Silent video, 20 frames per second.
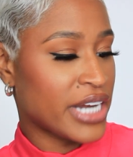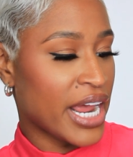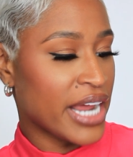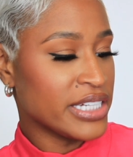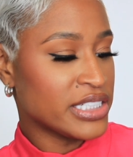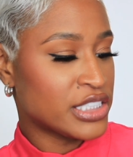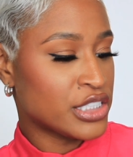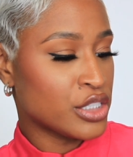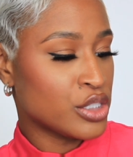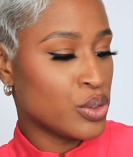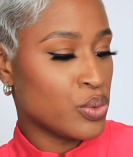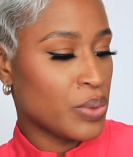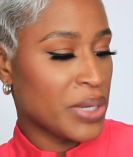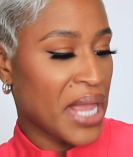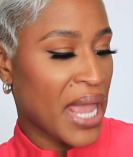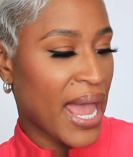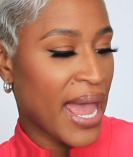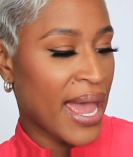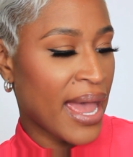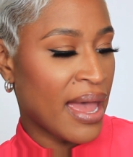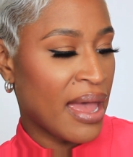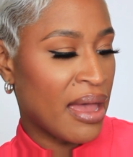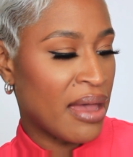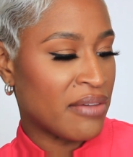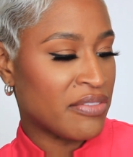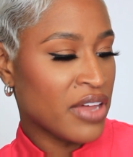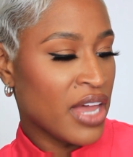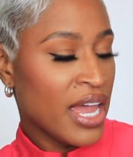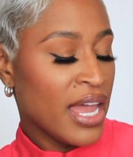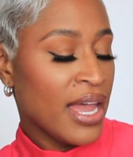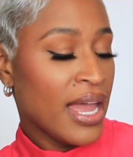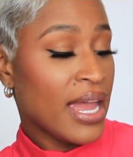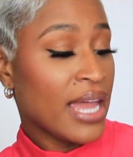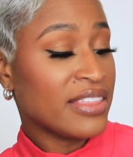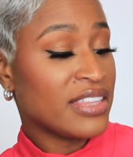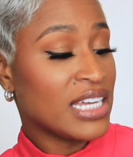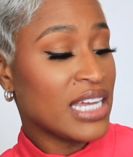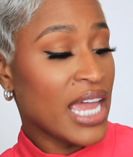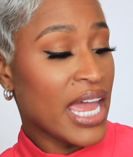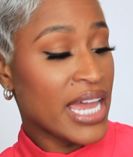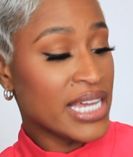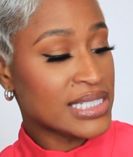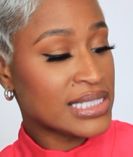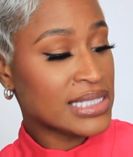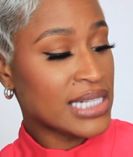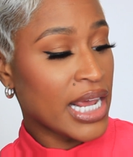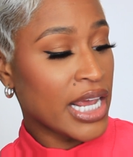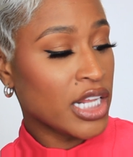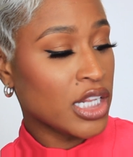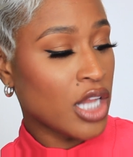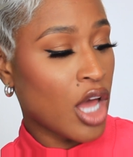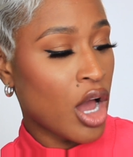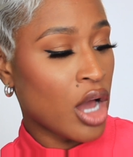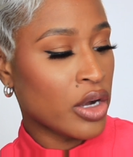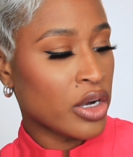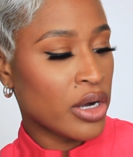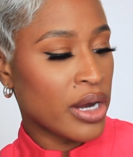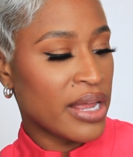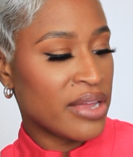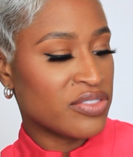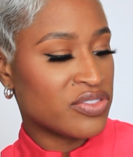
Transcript: day two, we have the Estee Lauder